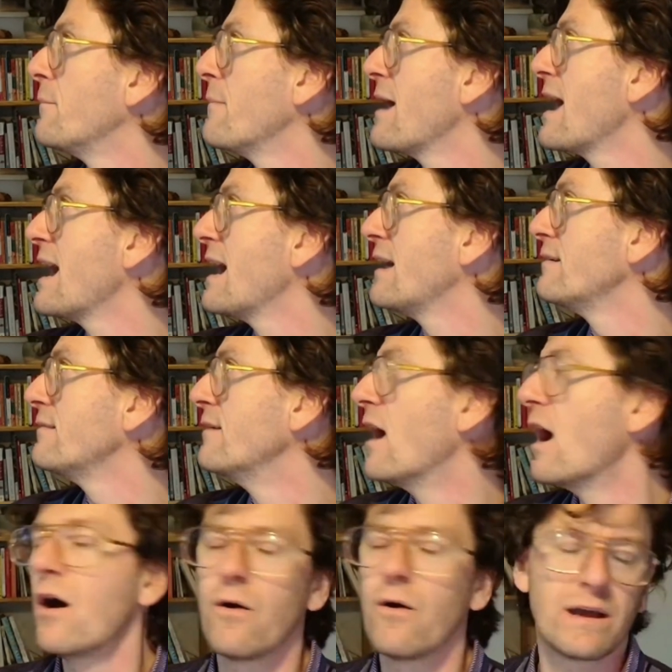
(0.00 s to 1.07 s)
man,
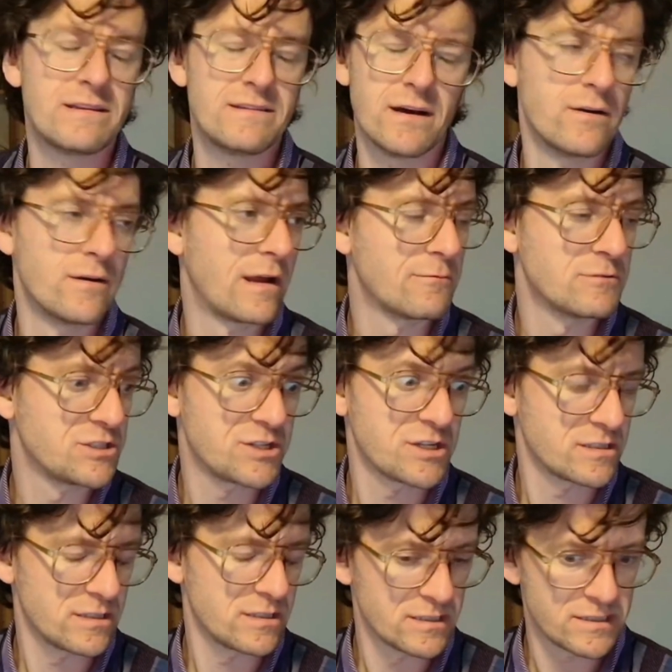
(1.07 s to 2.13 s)
no, I don't. I was
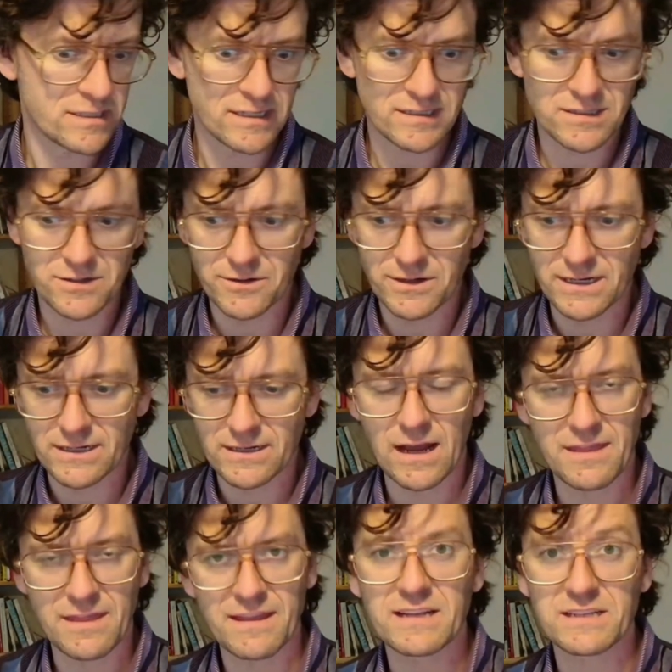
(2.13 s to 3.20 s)
just listening to it.
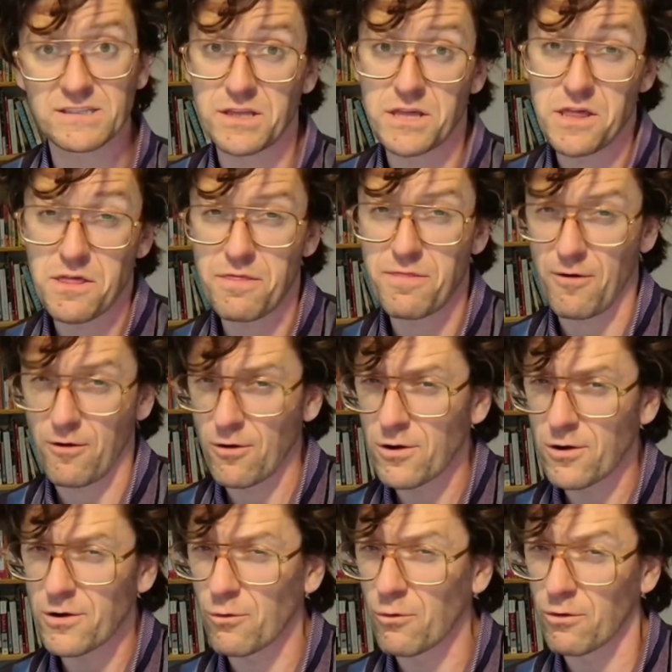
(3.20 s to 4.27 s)
I think it's the
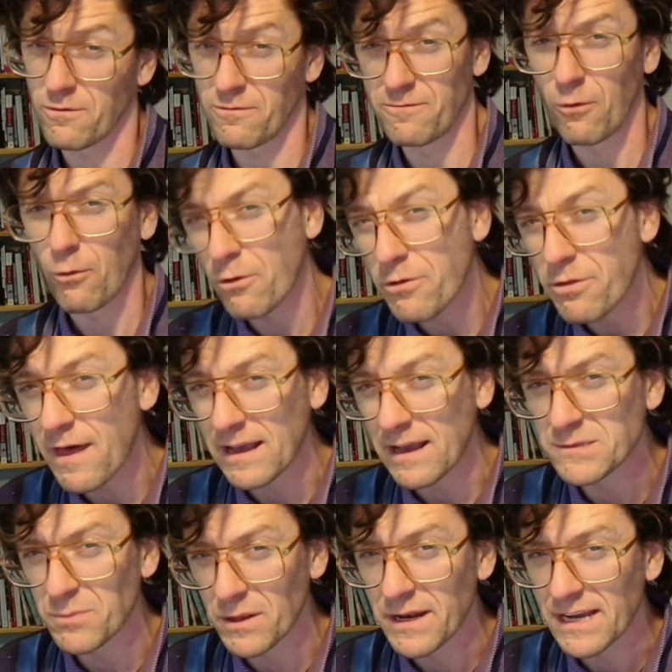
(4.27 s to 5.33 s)
third or fourth
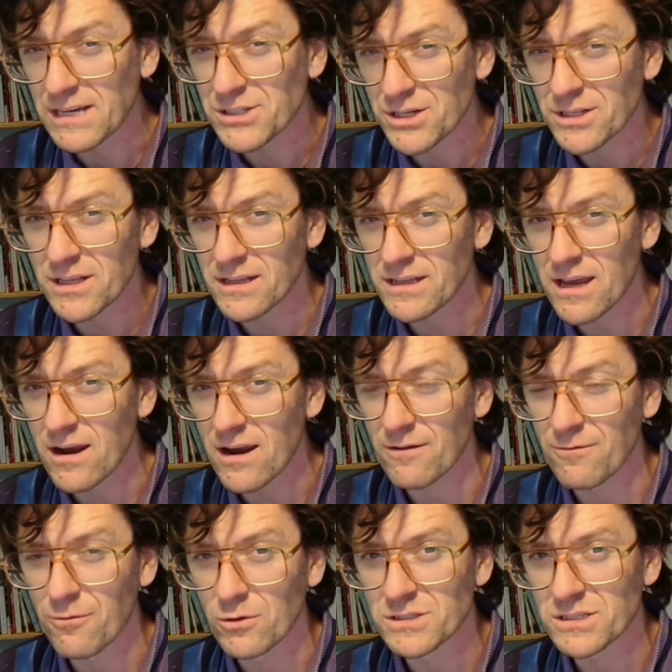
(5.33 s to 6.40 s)
explanation that the Air
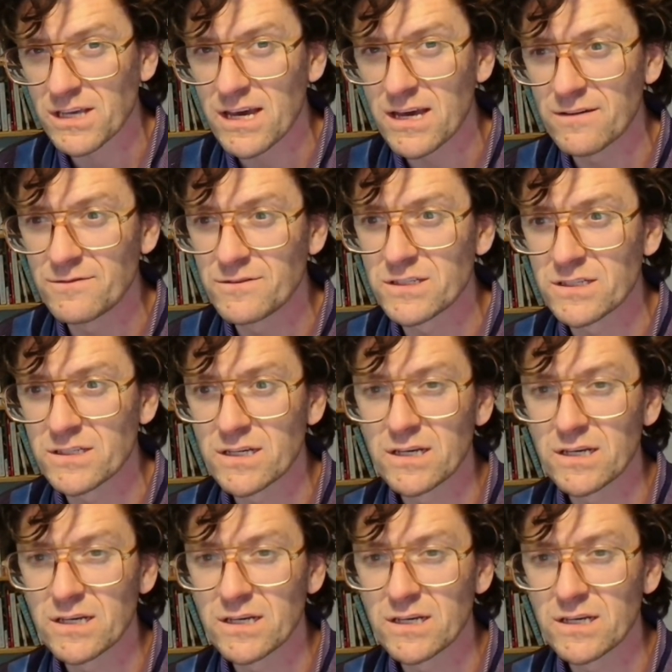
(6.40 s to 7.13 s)
Force gives.